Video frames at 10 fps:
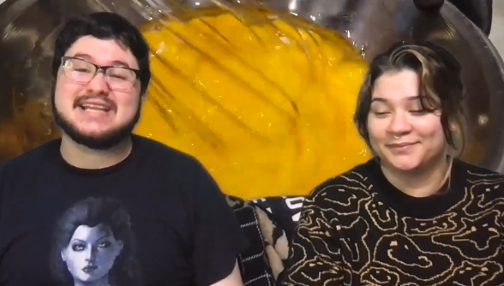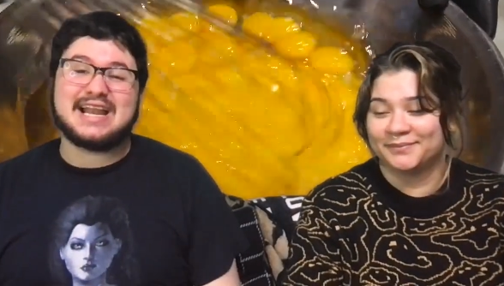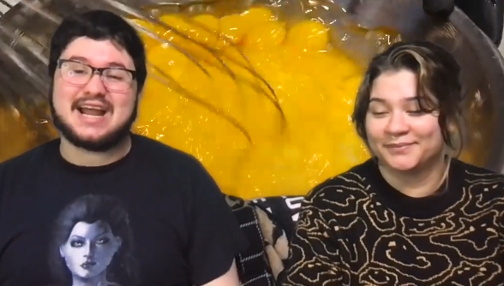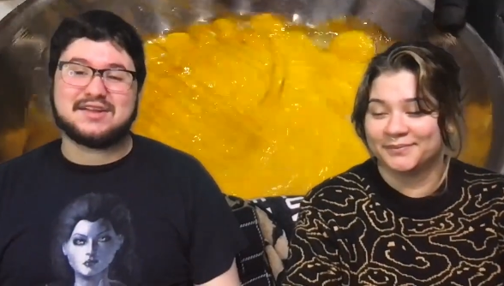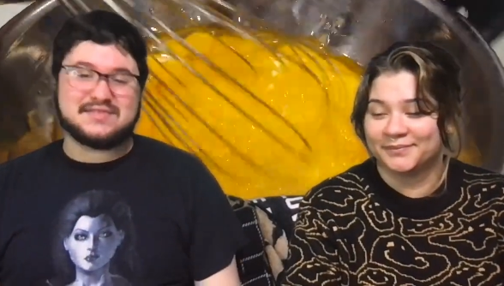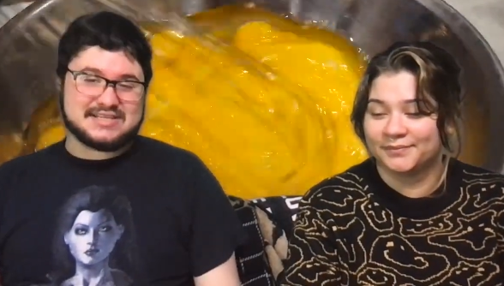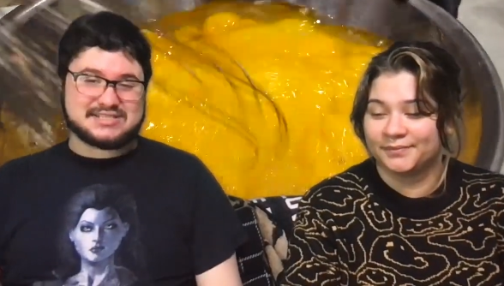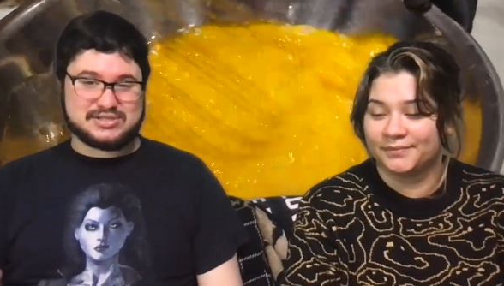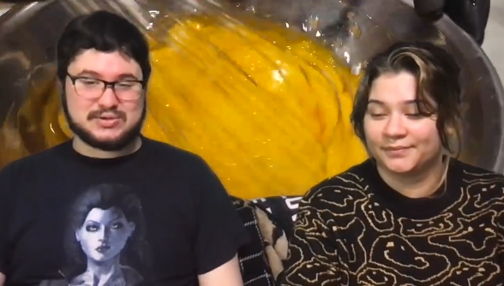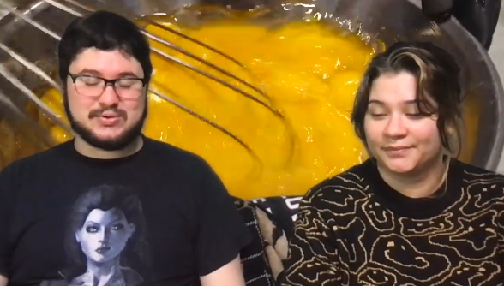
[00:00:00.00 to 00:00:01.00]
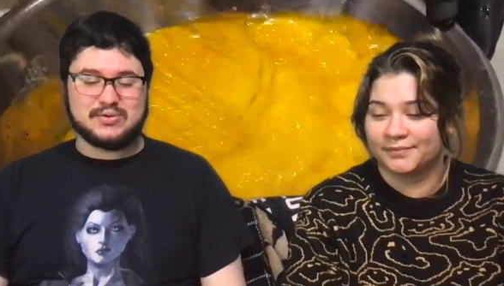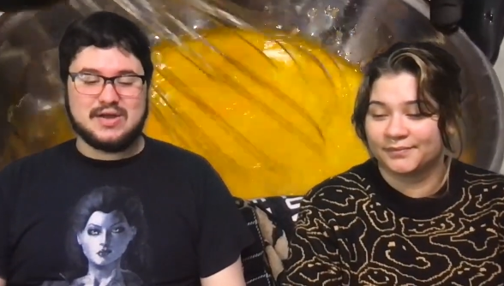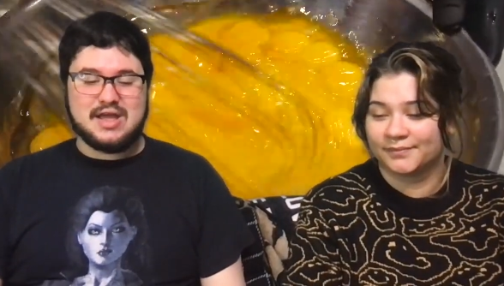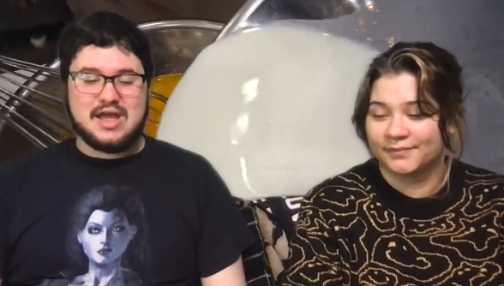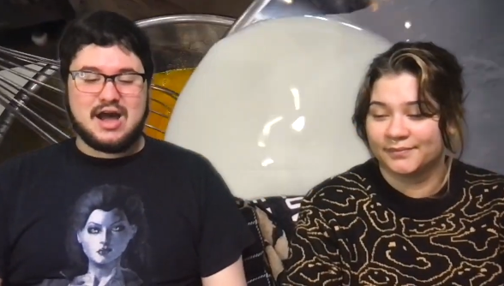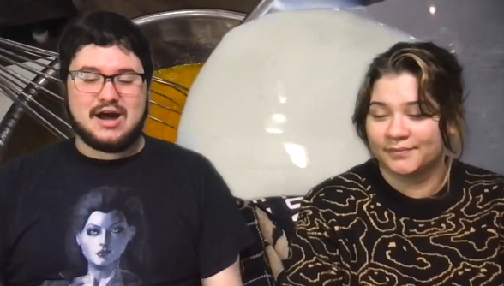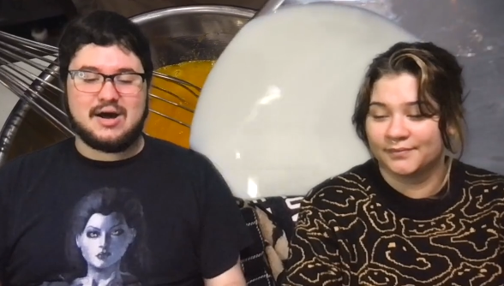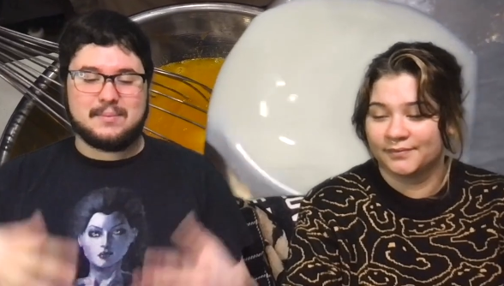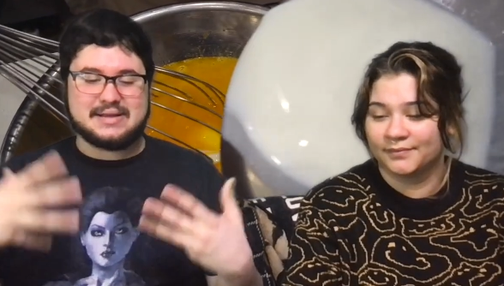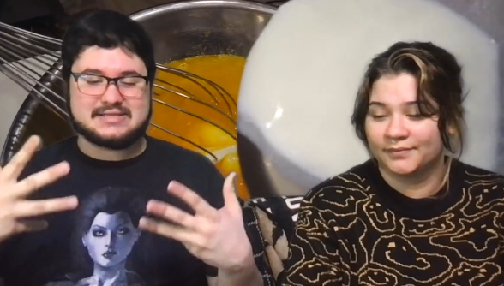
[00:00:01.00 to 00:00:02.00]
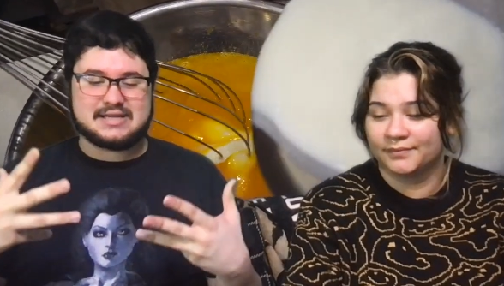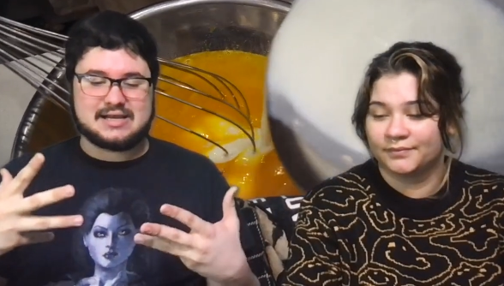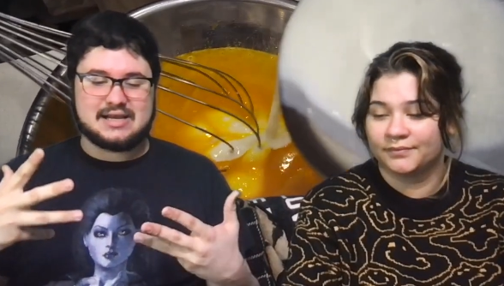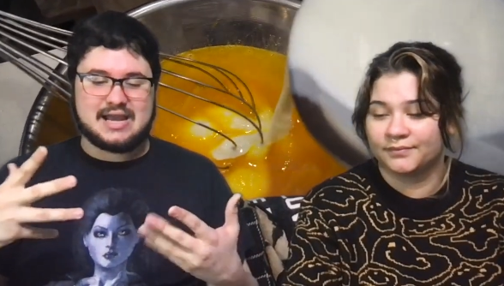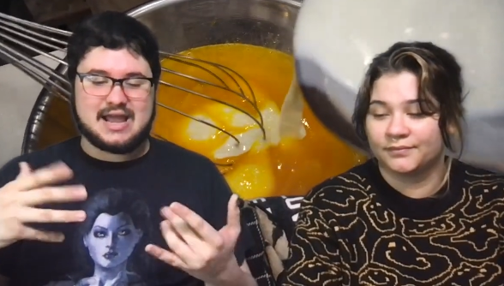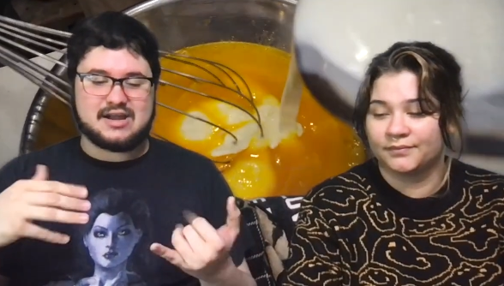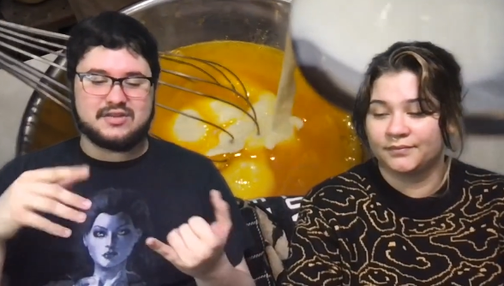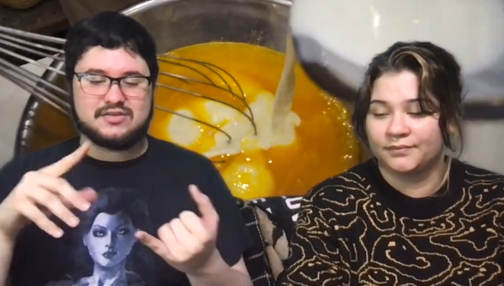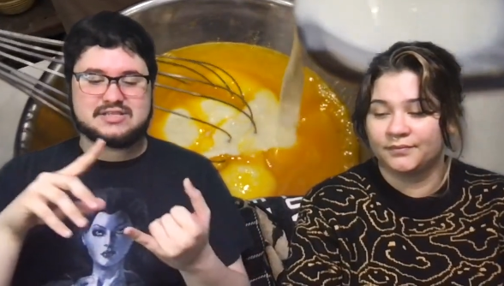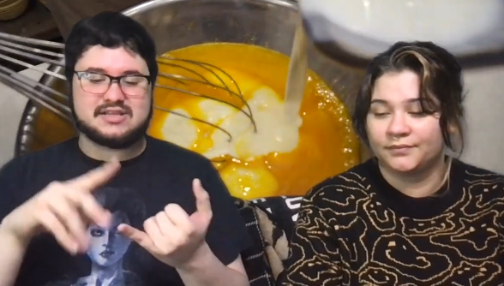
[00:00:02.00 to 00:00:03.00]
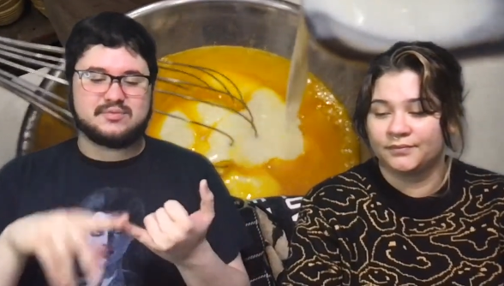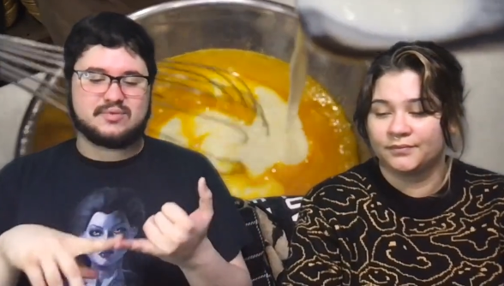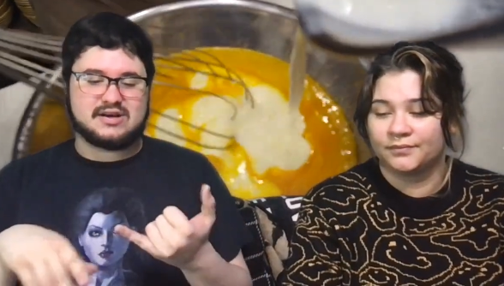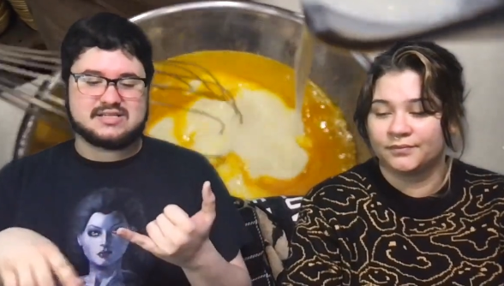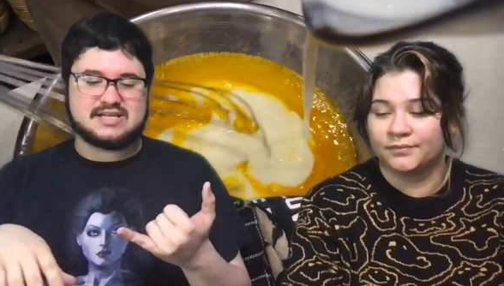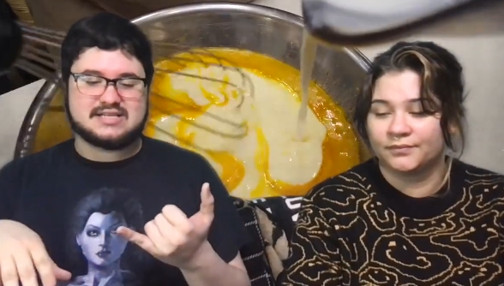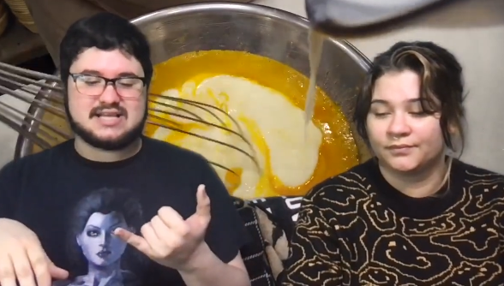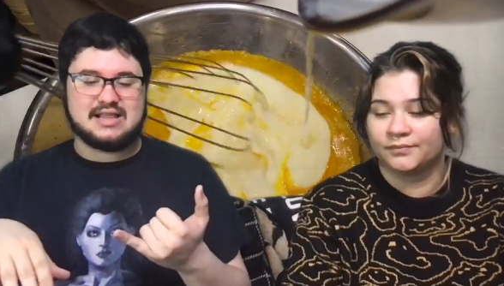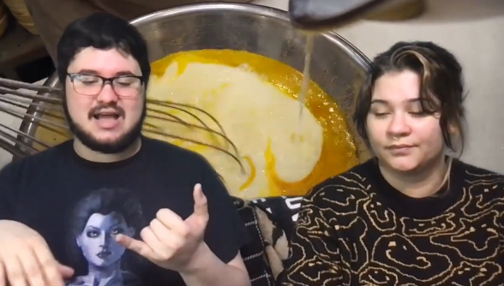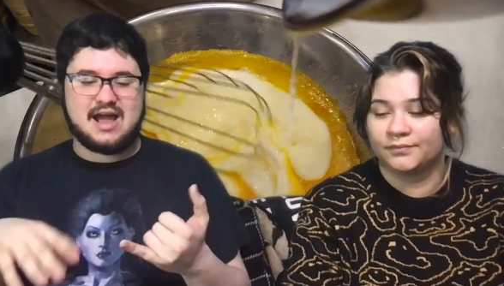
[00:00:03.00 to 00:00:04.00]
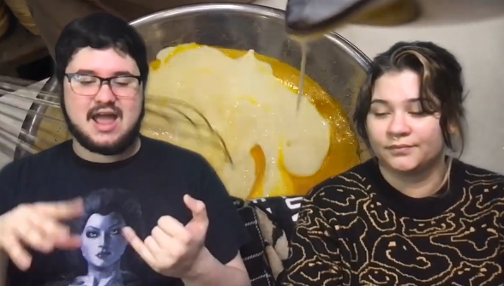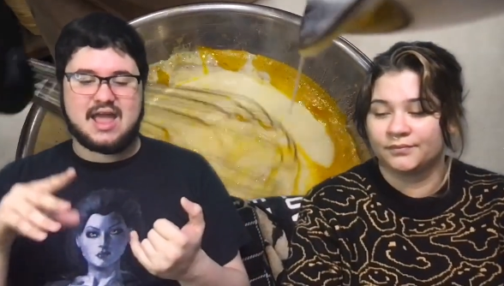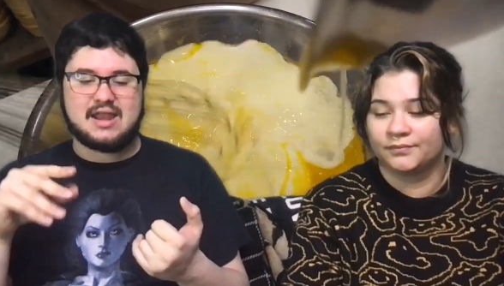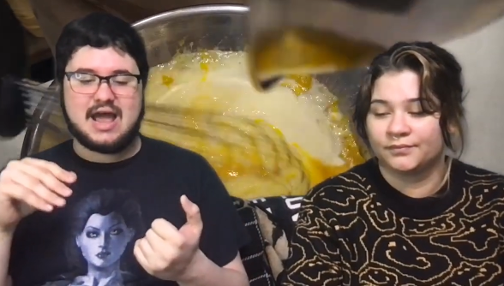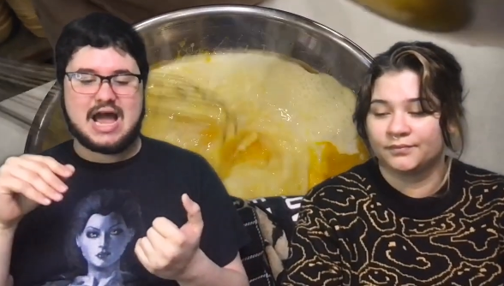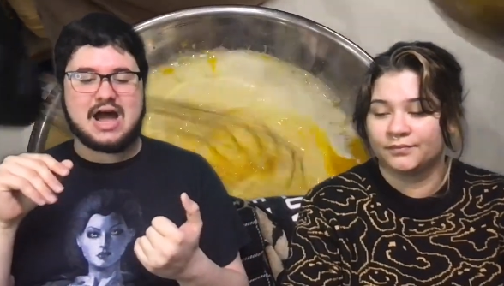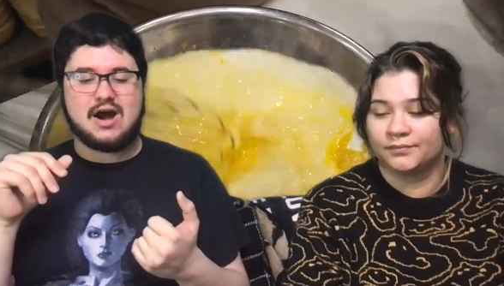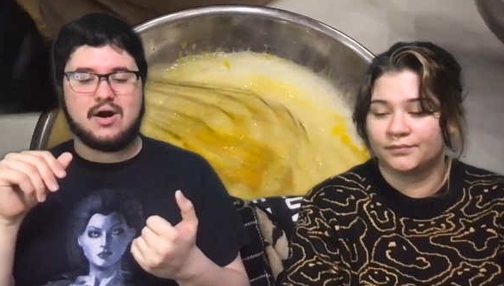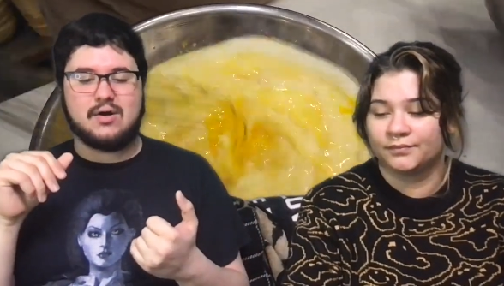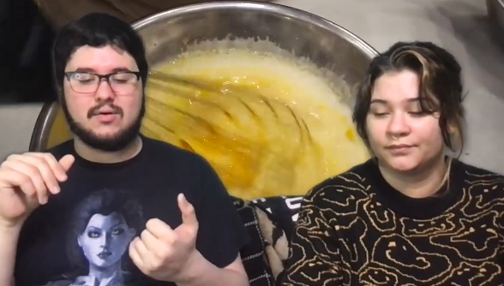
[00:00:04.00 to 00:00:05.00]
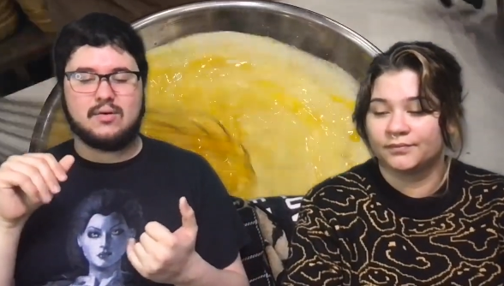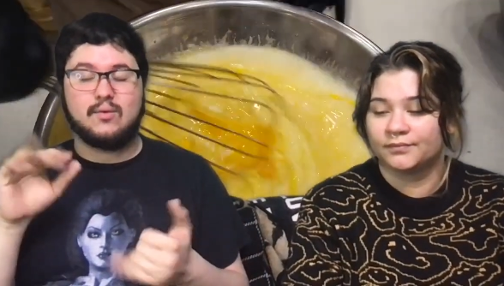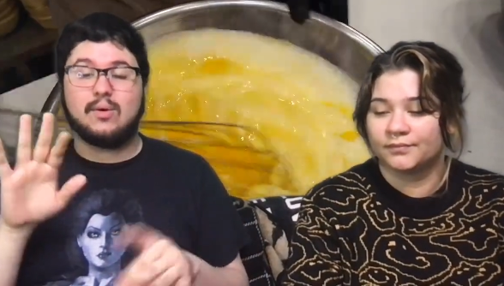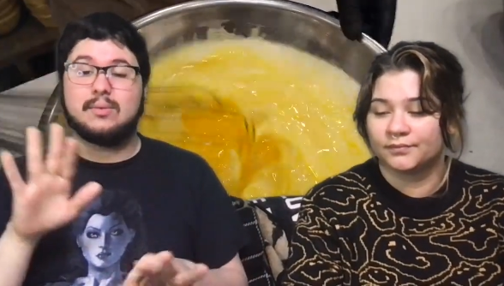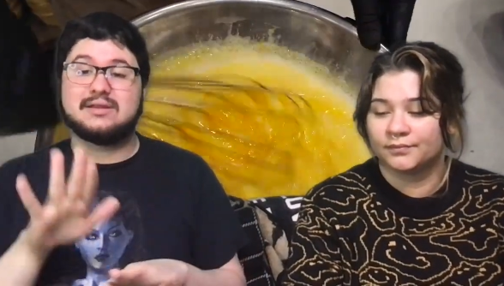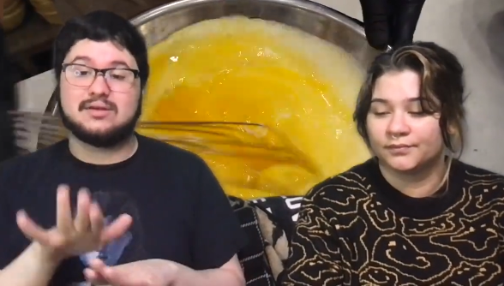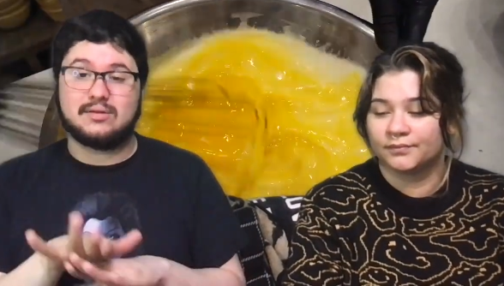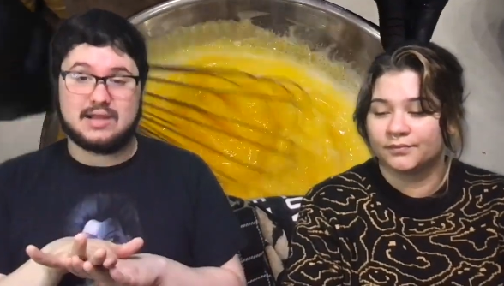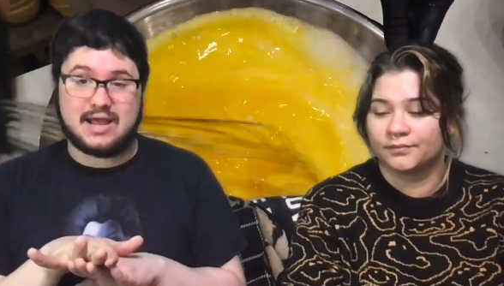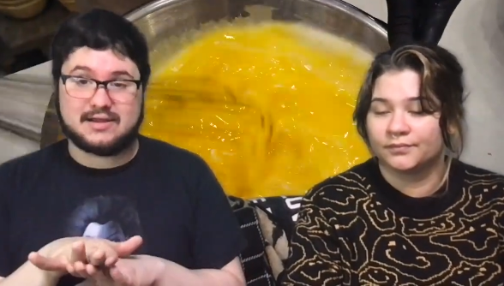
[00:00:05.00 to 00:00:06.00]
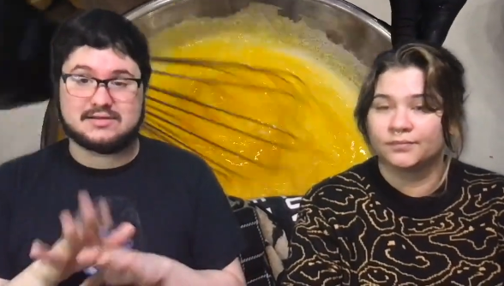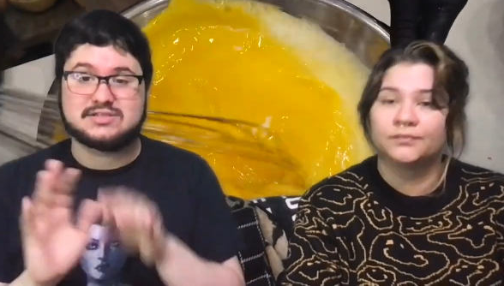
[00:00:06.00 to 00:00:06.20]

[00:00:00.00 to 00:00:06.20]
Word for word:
Speaker 1: a lot of these two uh, basically like understand the process a lot and how what we don't like.